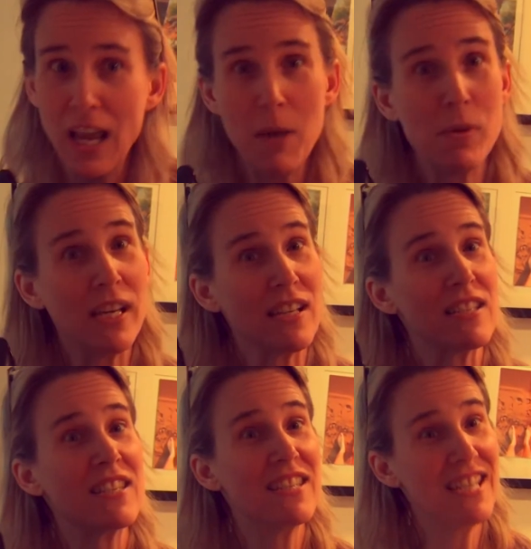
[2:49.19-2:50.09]
because
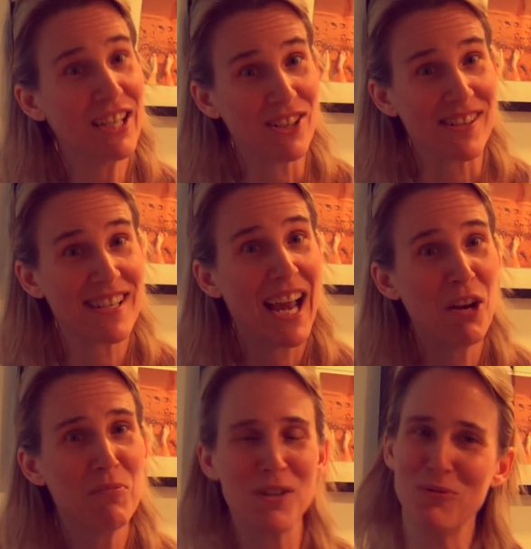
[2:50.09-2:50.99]
stickers help to